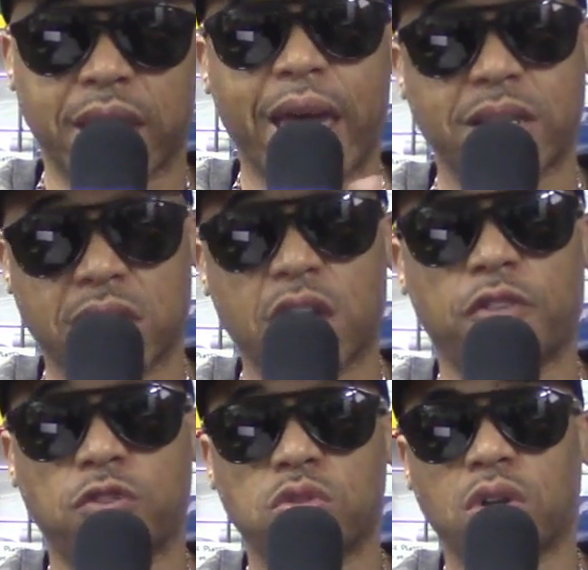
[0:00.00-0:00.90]
that
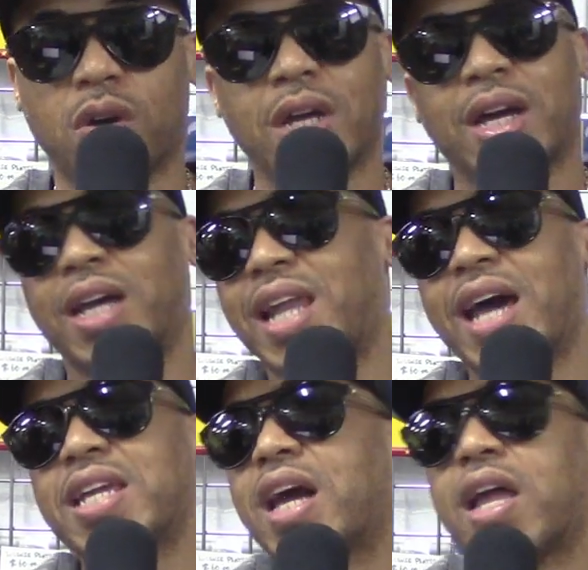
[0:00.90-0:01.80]
stuff you talk, a
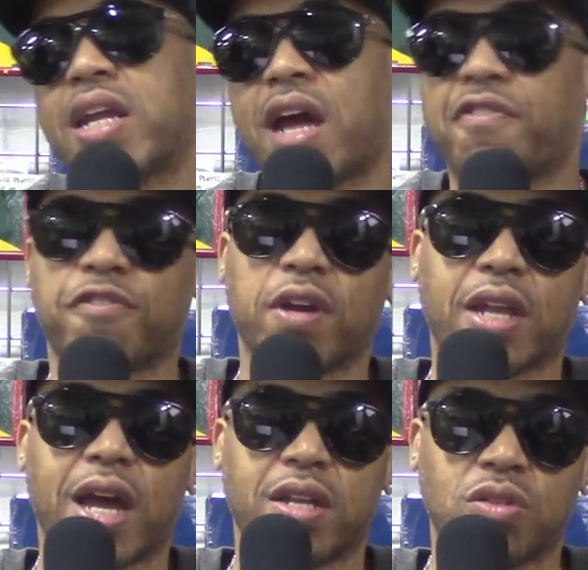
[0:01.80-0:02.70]
lot of y'all are not
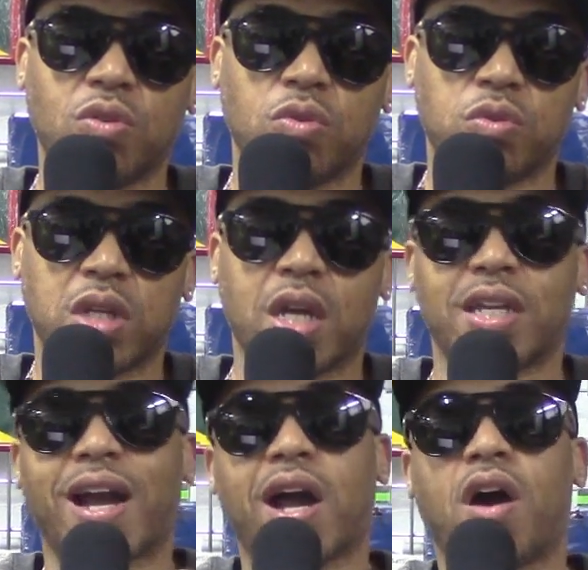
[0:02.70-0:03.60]
frontline dudes.
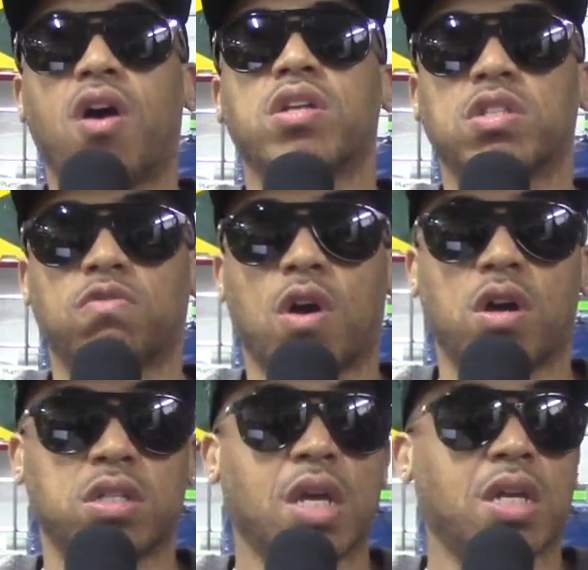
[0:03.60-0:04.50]
Y'all got
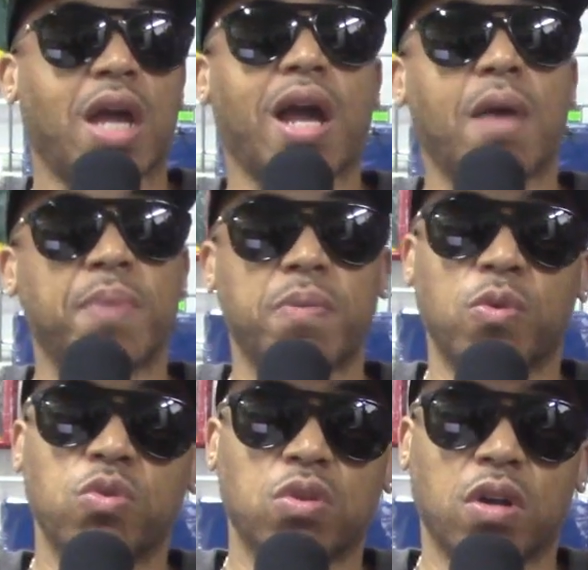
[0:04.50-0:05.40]
entourage. Y'all got
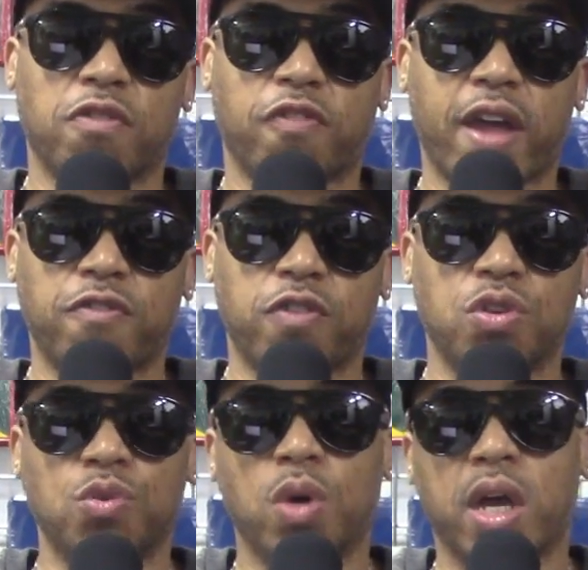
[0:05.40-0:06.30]
people who's going to fight for
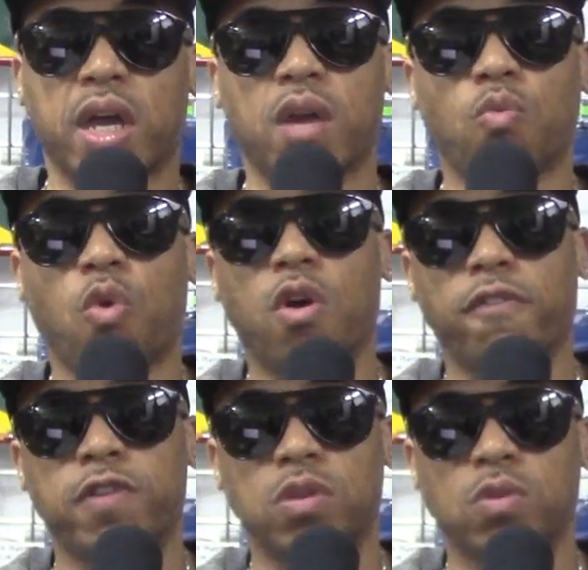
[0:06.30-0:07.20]
you and
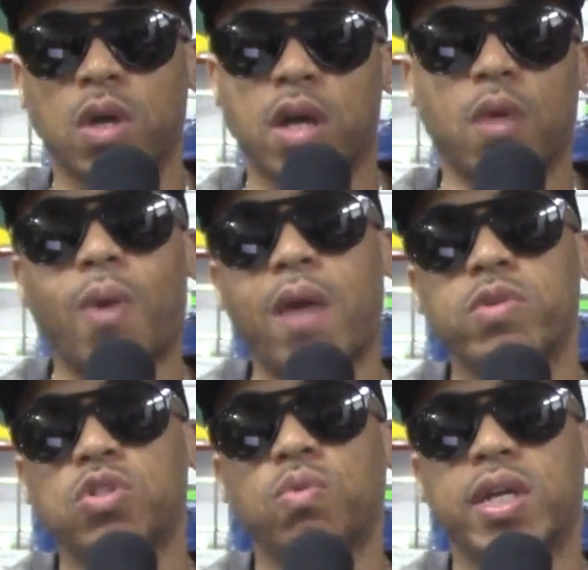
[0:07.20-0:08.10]
war for you. And why
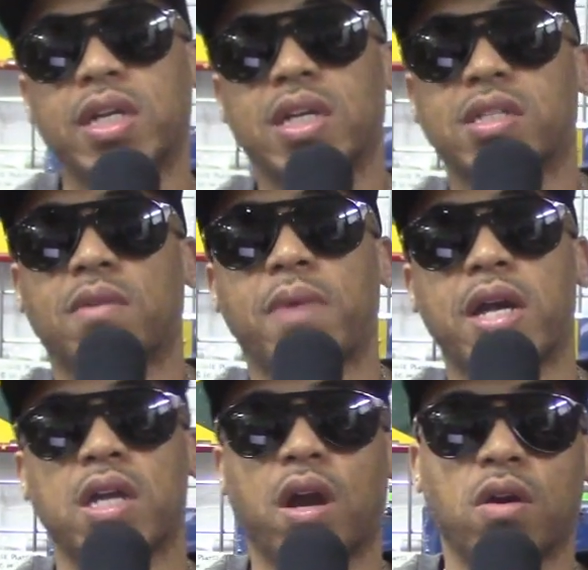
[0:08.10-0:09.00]
would you want to get
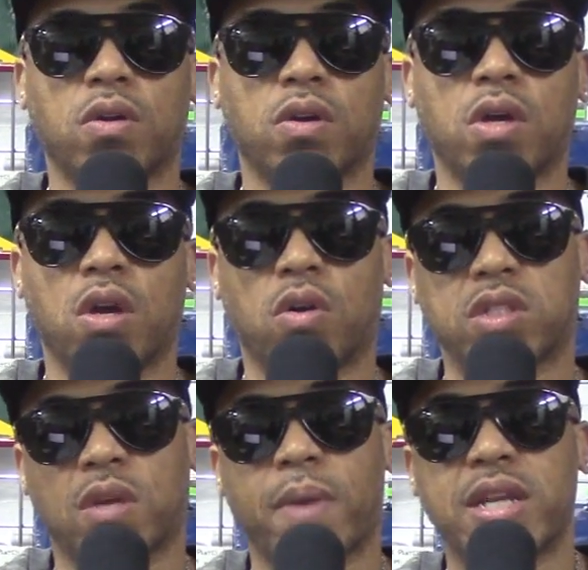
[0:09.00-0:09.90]
somebody hurt or
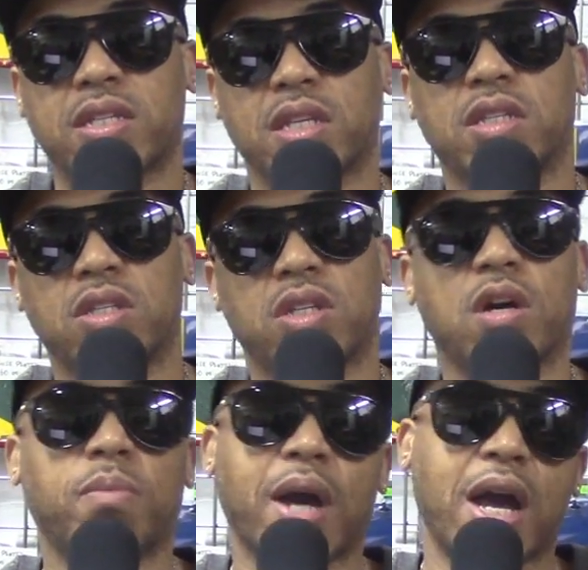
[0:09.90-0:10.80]
somebody sent to
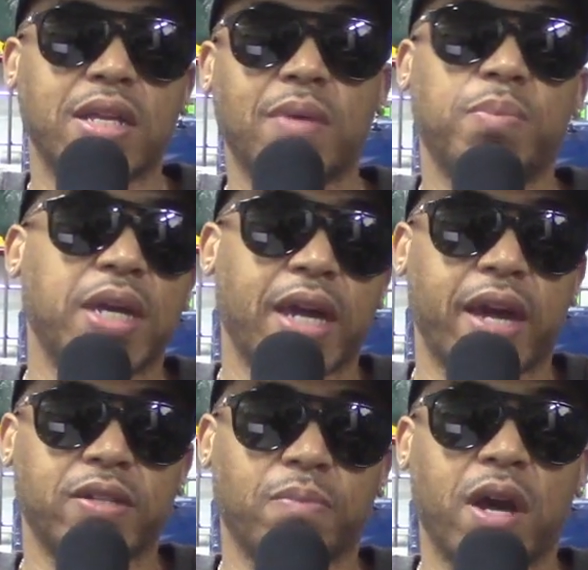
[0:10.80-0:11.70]
jail behind your big
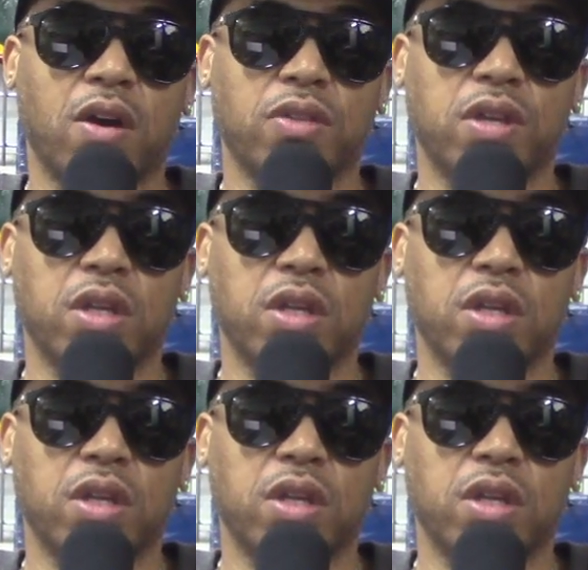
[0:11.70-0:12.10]
ass mouth.